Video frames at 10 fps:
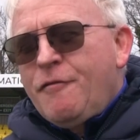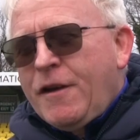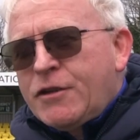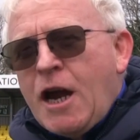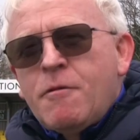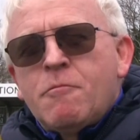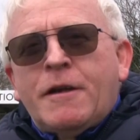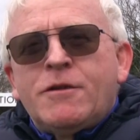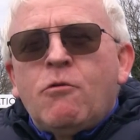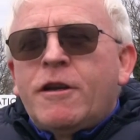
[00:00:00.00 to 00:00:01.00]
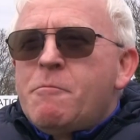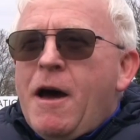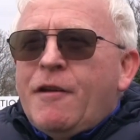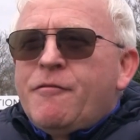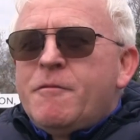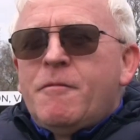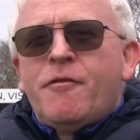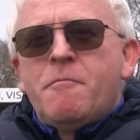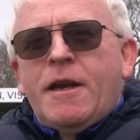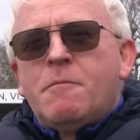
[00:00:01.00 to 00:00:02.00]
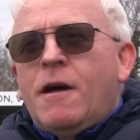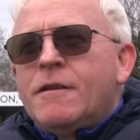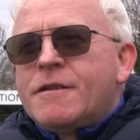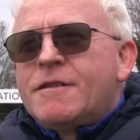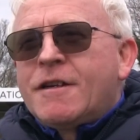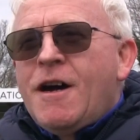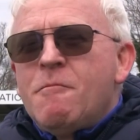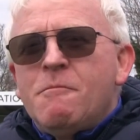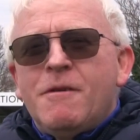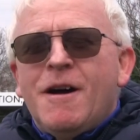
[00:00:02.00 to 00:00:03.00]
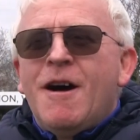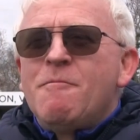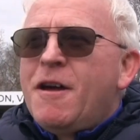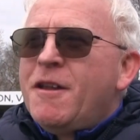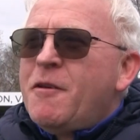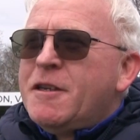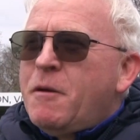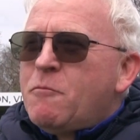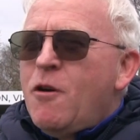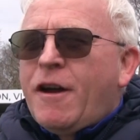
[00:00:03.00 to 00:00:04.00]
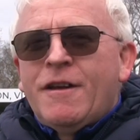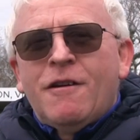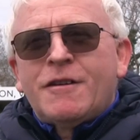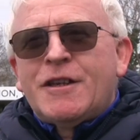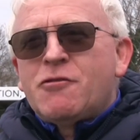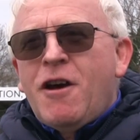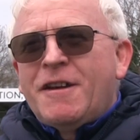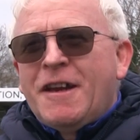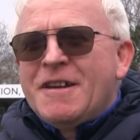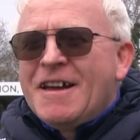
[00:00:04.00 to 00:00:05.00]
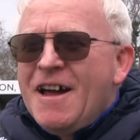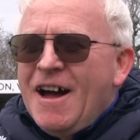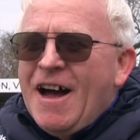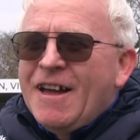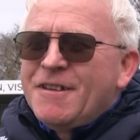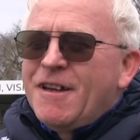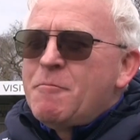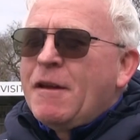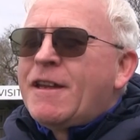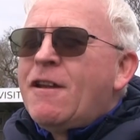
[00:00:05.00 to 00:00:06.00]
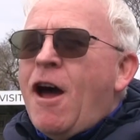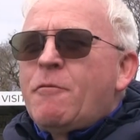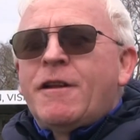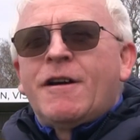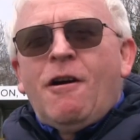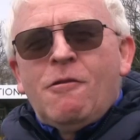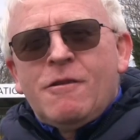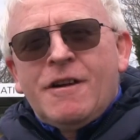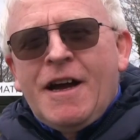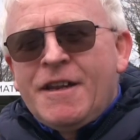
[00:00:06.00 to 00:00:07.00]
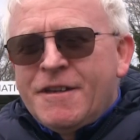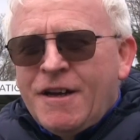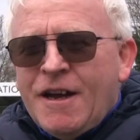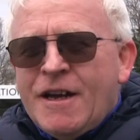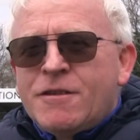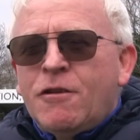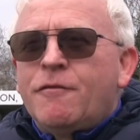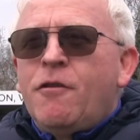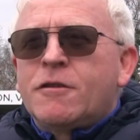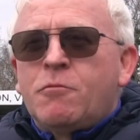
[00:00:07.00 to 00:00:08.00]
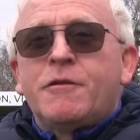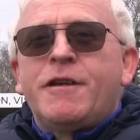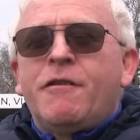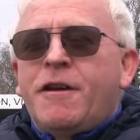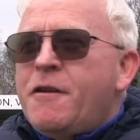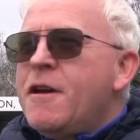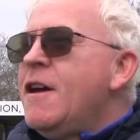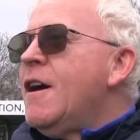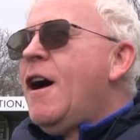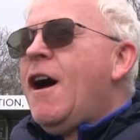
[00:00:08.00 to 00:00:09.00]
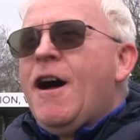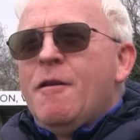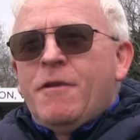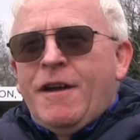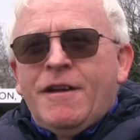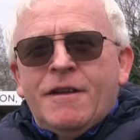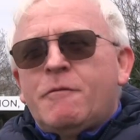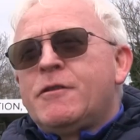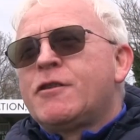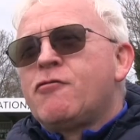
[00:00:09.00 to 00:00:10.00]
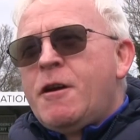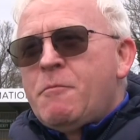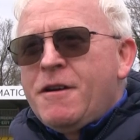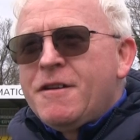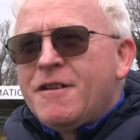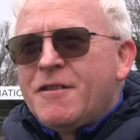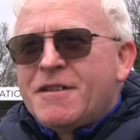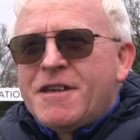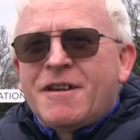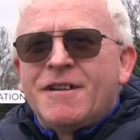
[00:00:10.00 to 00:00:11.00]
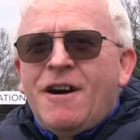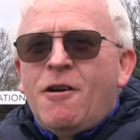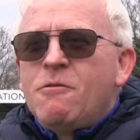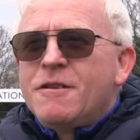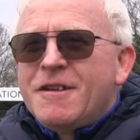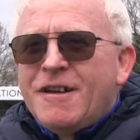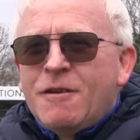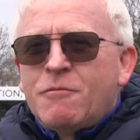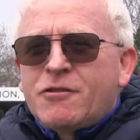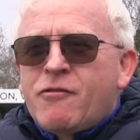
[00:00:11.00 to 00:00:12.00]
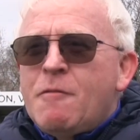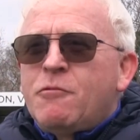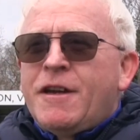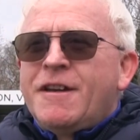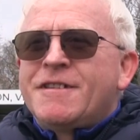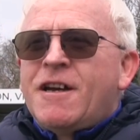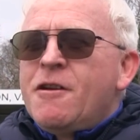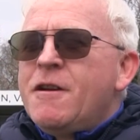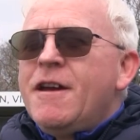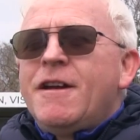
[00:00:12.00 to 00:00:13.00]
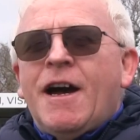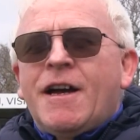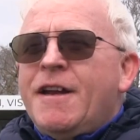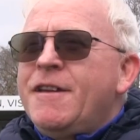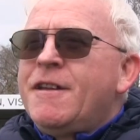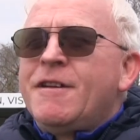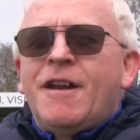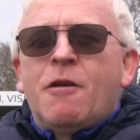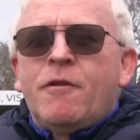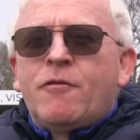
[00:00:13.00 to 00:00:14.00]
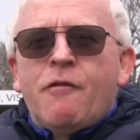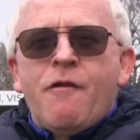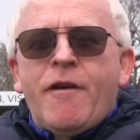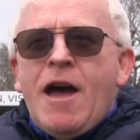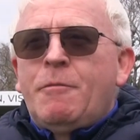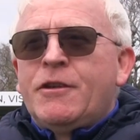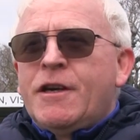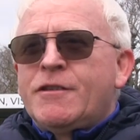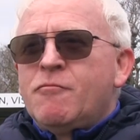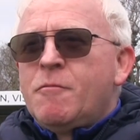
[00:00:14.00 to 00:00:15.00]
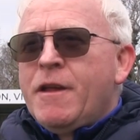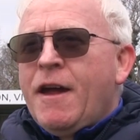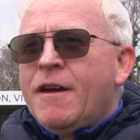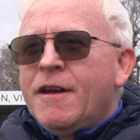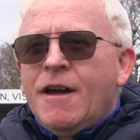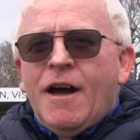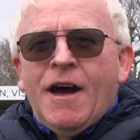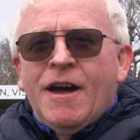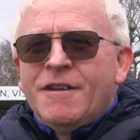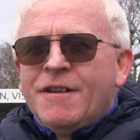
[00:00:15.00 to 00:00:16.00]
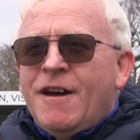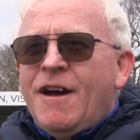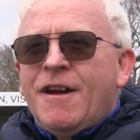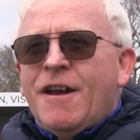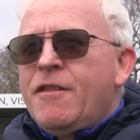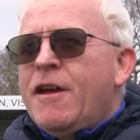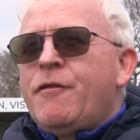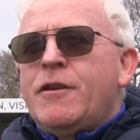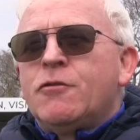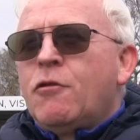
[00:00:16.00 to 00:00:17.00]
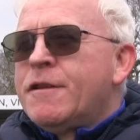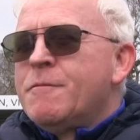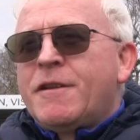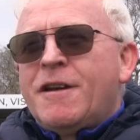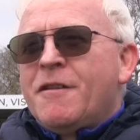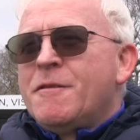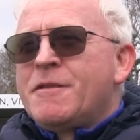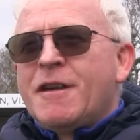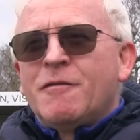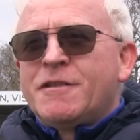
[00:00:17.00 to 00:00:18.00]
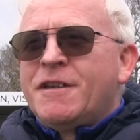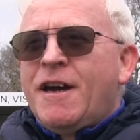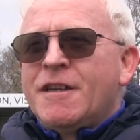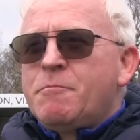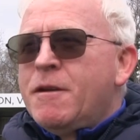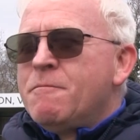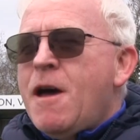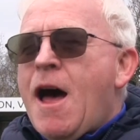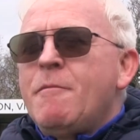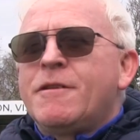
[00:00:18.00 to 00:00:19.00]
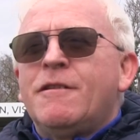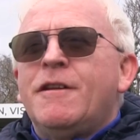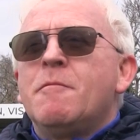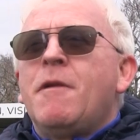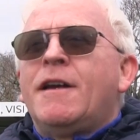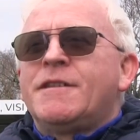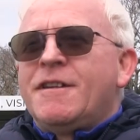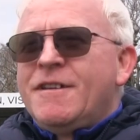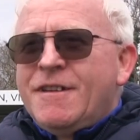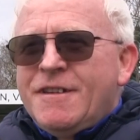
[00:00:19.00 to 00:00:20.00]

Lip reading: I think Jamie will be talking about it for many months to come. I know he's been working hard in training, and he'd be delighted with a goal. And as Luke Fox will tell you, that was a screamer. The second goal was scrambled in. So again, you know, we've got a very happy dressing room there, and they've enjoyed them, you know, themselves today. It's been absolutely amazing.